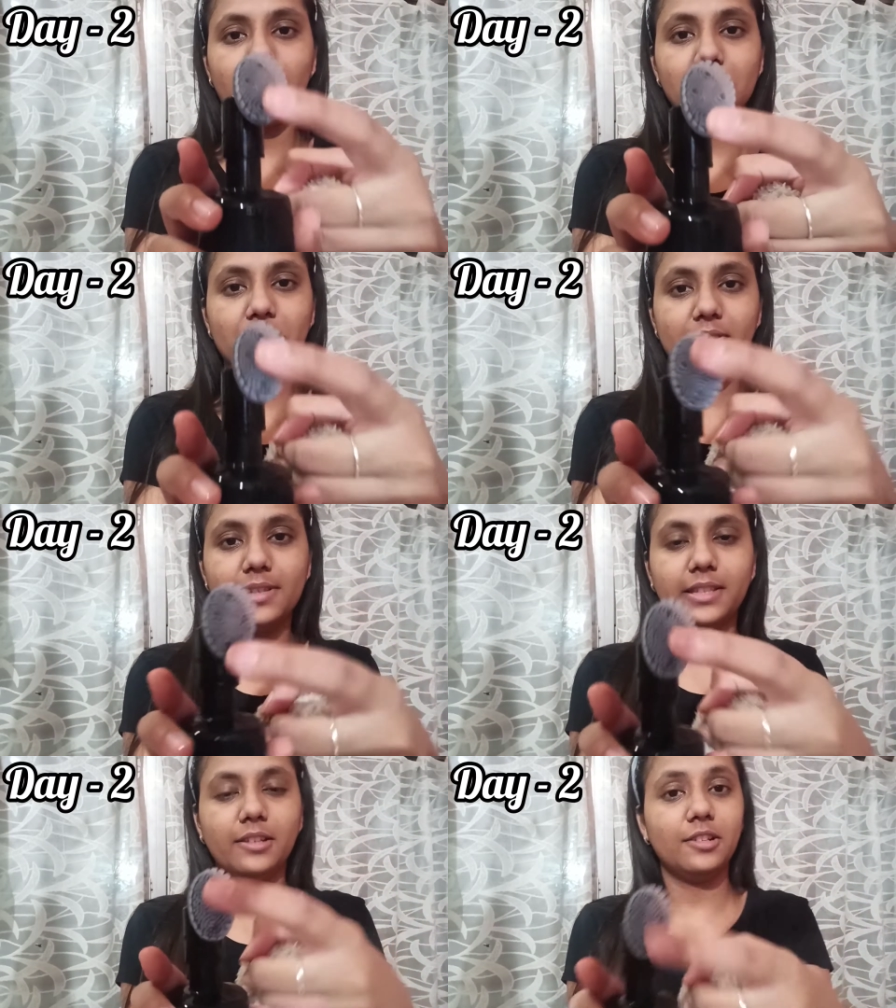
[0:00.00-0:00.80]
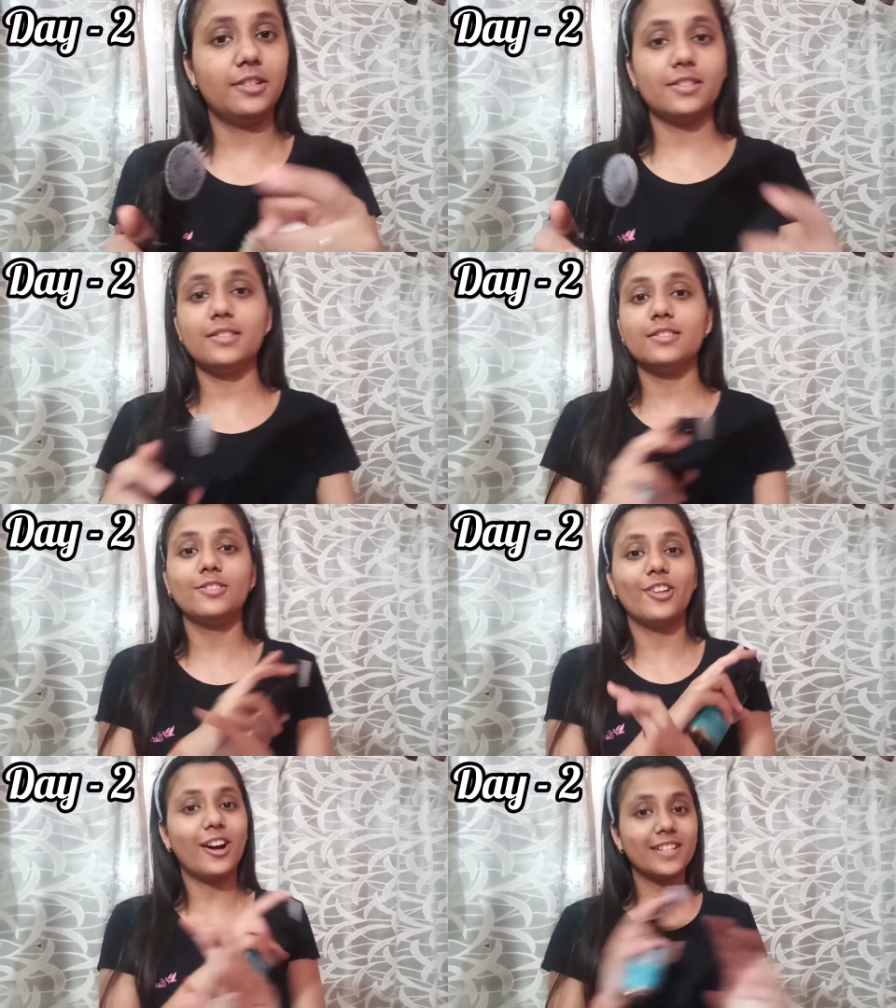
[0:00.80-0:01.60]
bristles here. This is
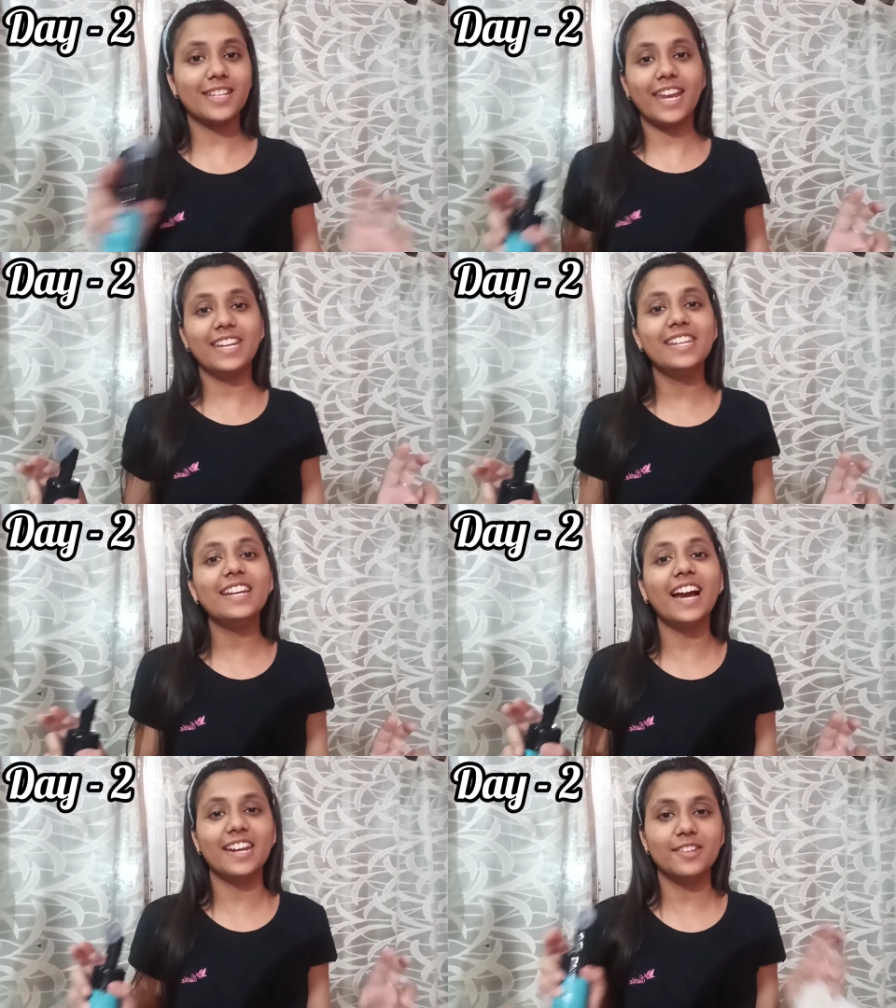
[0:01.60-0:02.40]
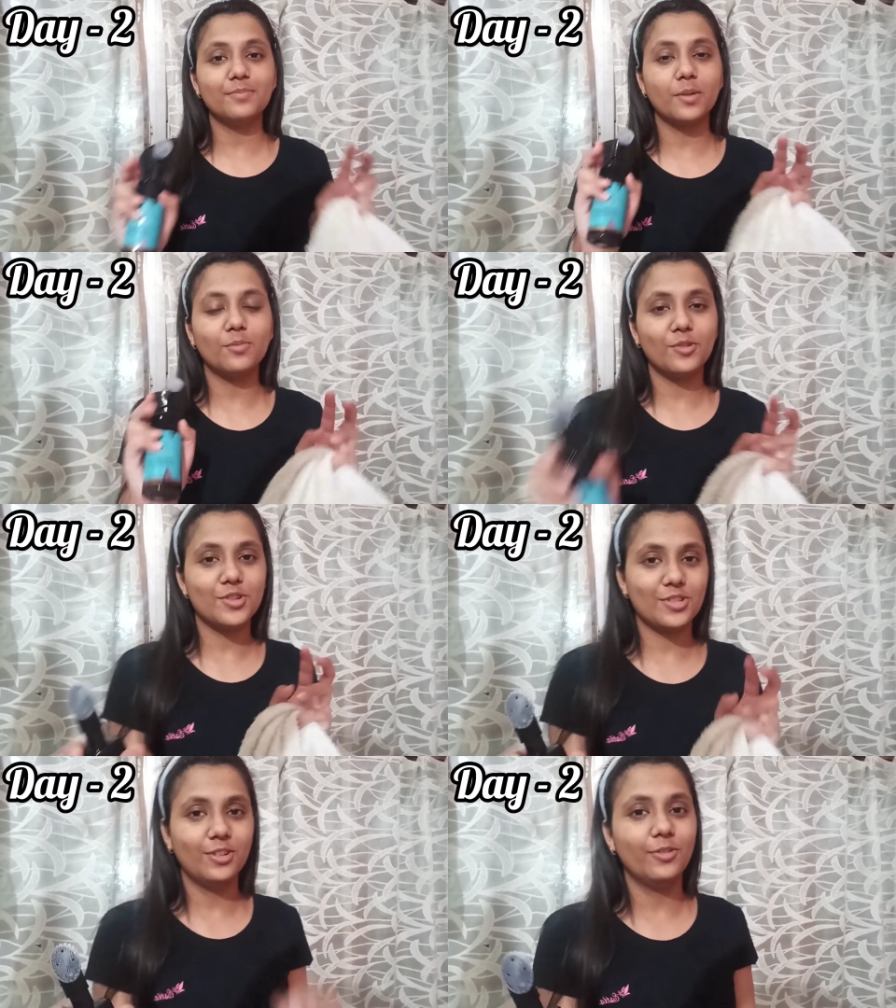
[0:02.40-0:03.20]
not any kind of
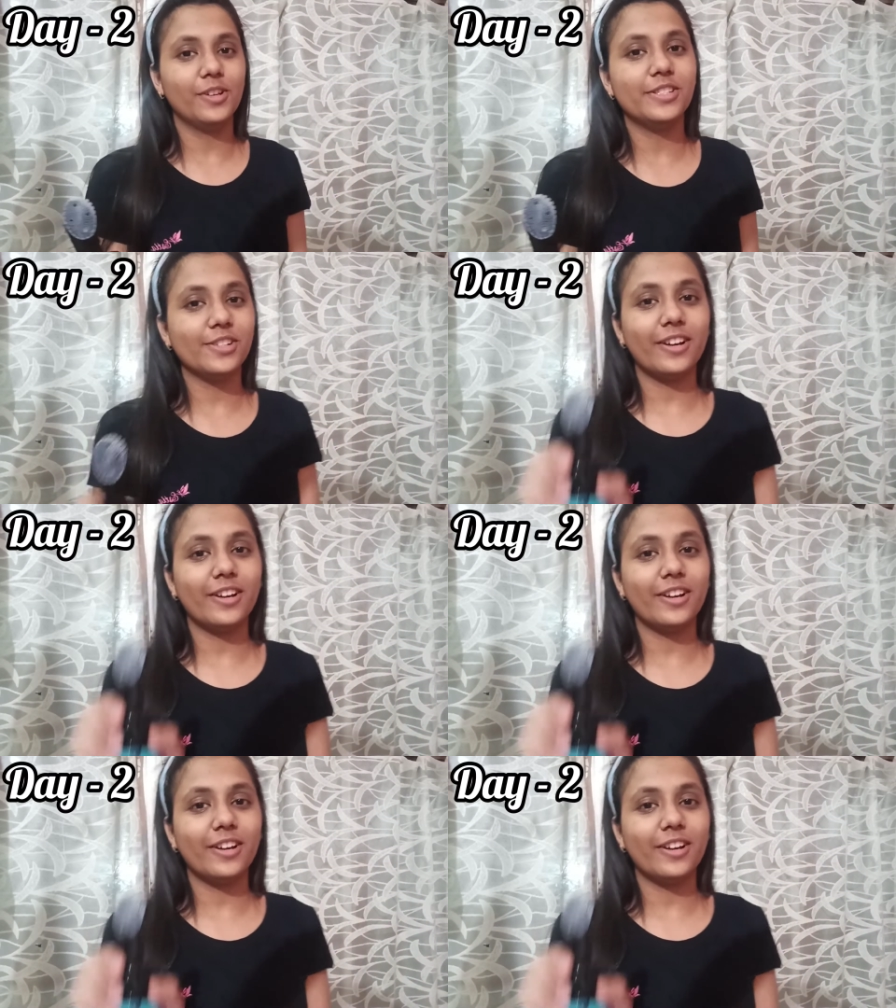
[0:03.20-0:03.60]
promotional video.